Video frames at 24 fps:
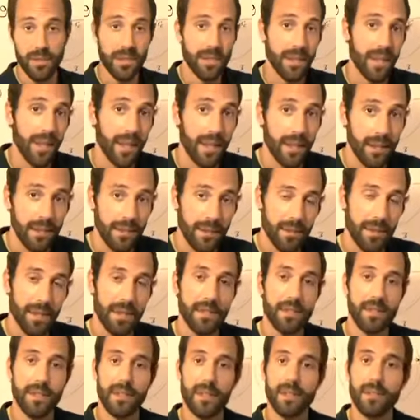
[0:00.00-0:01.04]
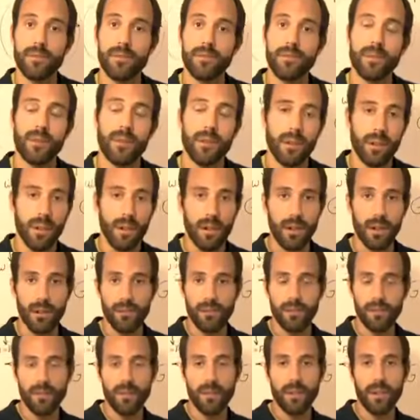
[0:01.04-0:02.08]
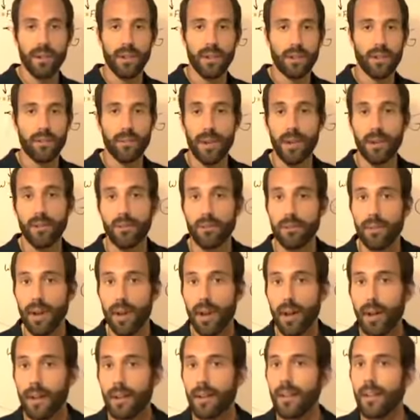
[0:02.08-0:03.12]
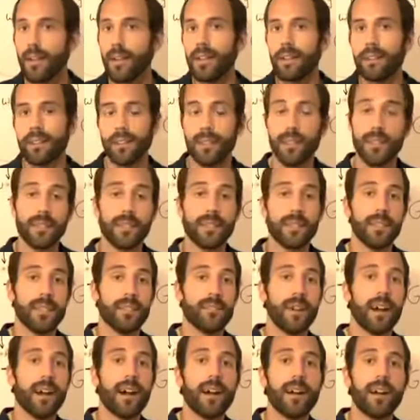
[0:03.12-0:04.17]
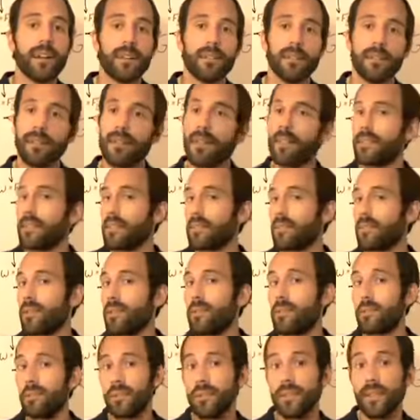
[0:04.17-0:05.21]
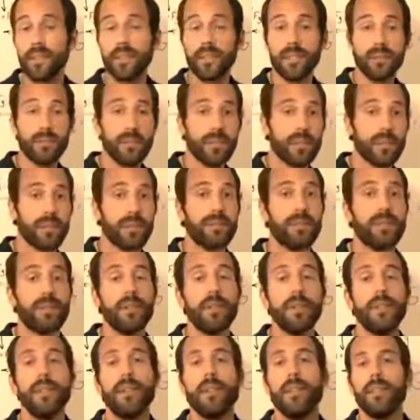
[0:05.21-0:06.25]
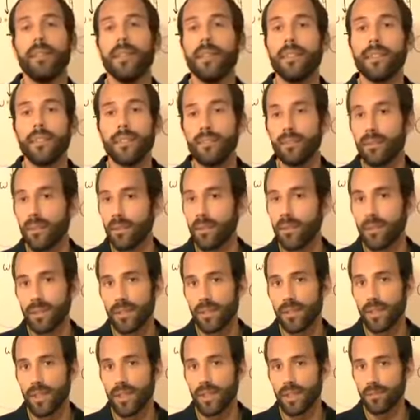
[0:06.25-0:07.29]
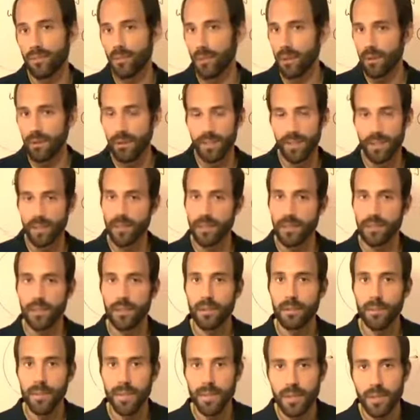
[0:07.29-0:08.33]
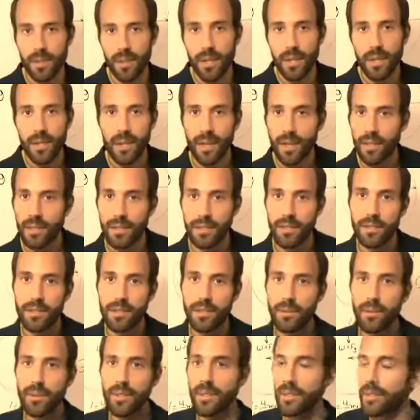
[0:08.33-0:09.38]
sand, the density of ground rock, the density of iron, the density of gold, the density of silver, the density of all these things were already determined. And to determine